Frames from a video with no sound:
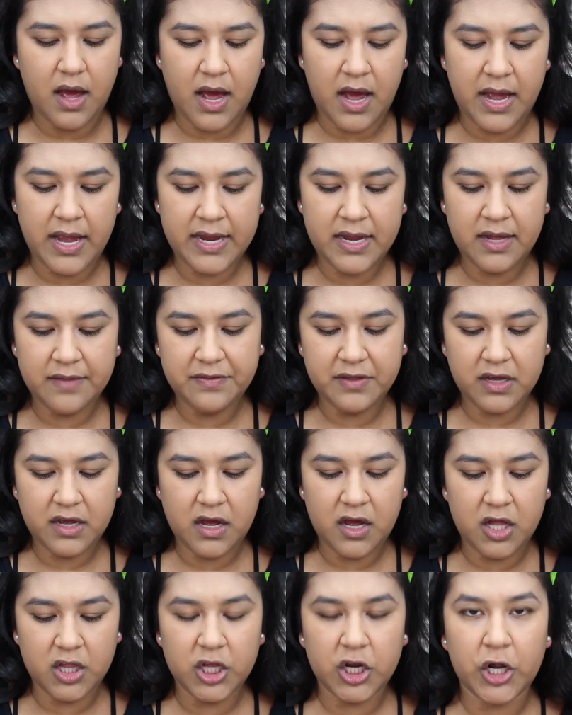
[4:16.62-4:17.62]
I got the
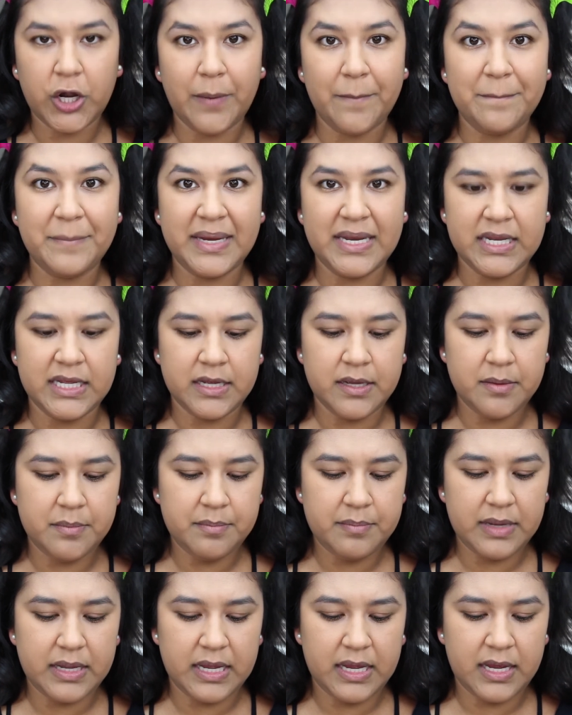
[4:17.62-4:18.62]
color
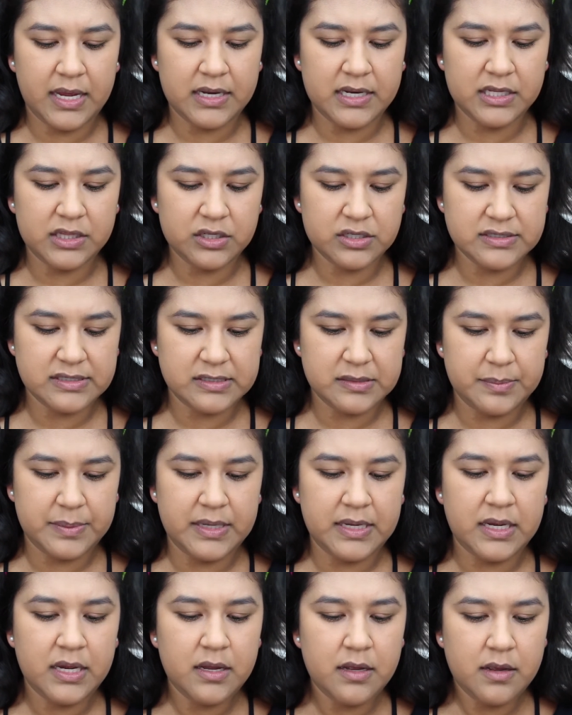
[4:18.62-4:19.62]
medium, and it looks to
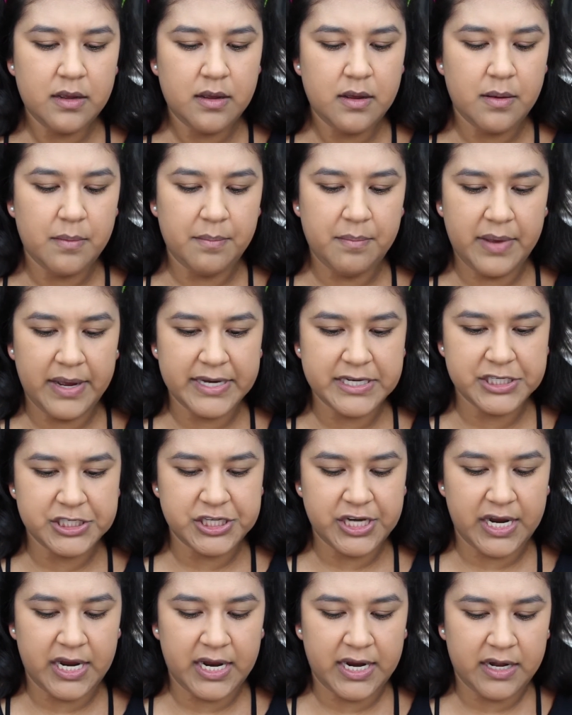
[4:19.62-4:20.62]
be my
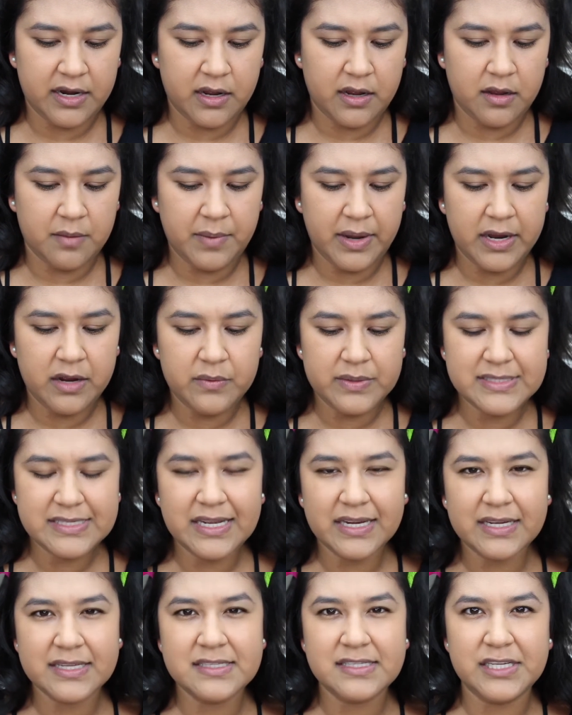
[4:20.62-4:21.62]
shade. I always
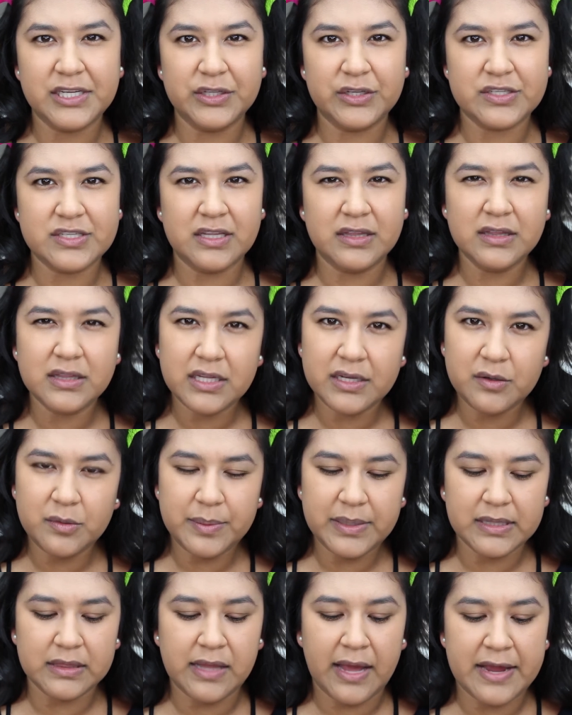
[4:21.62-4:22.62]
get concealers a little
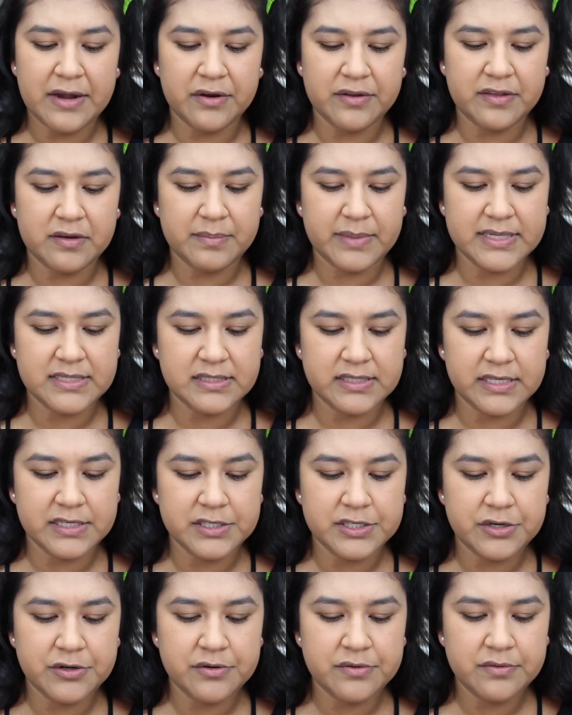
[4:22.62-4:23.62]
bit lighter than my
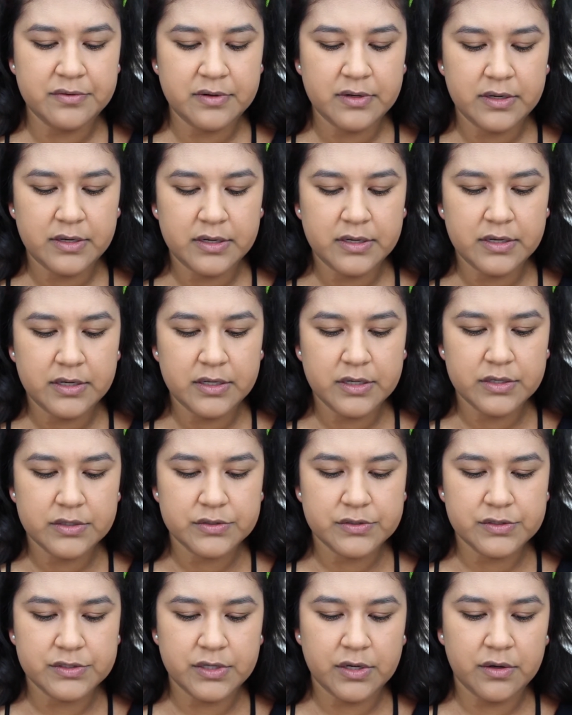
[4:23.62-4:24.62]
skin tone,
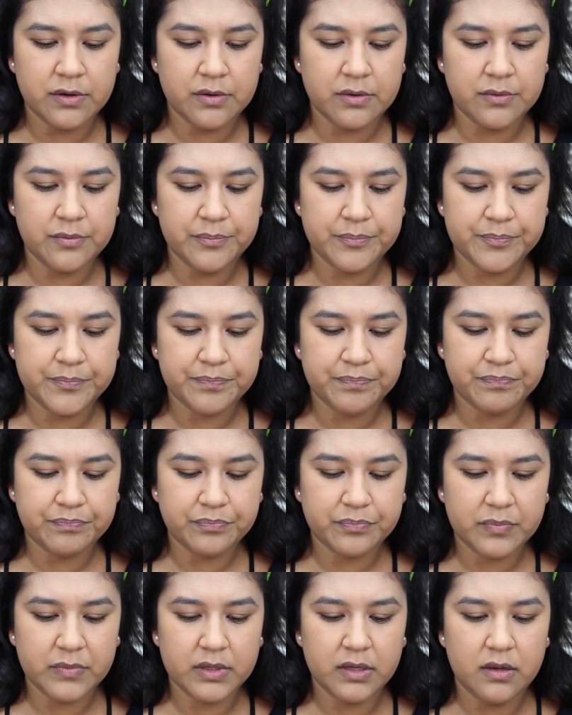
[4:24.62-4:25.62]
so
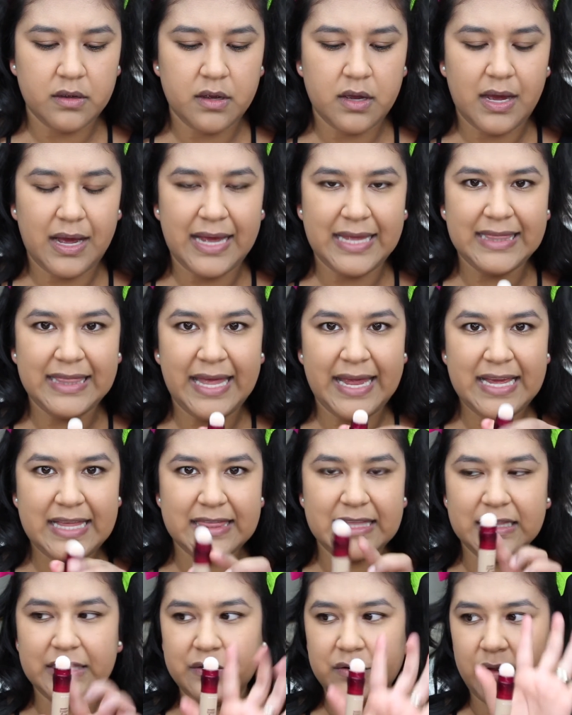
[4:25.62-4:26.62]
I like
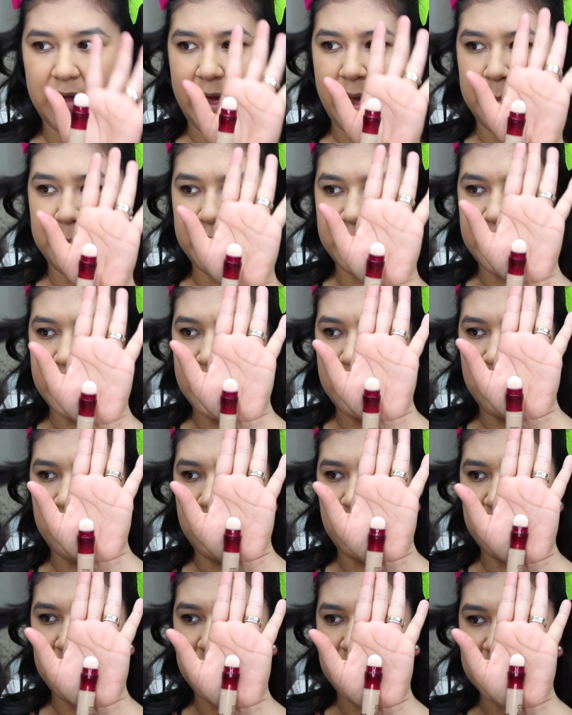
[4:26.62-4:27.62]
the little applicator
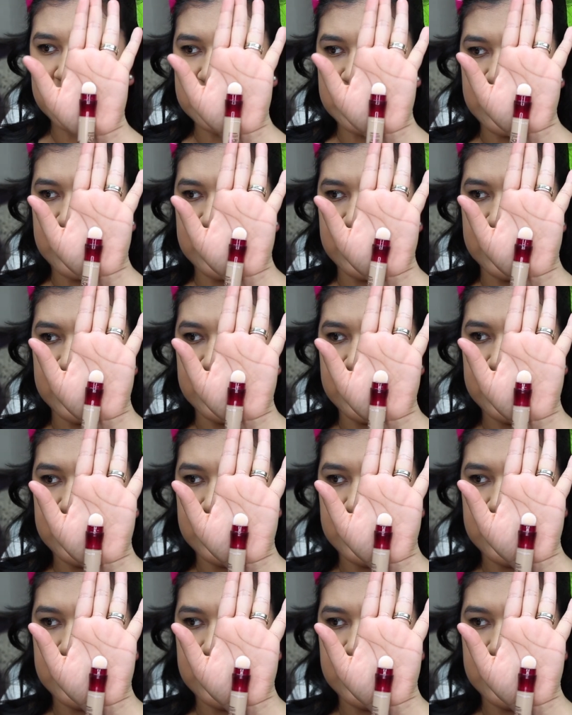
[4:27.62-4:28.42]
on it. It's like a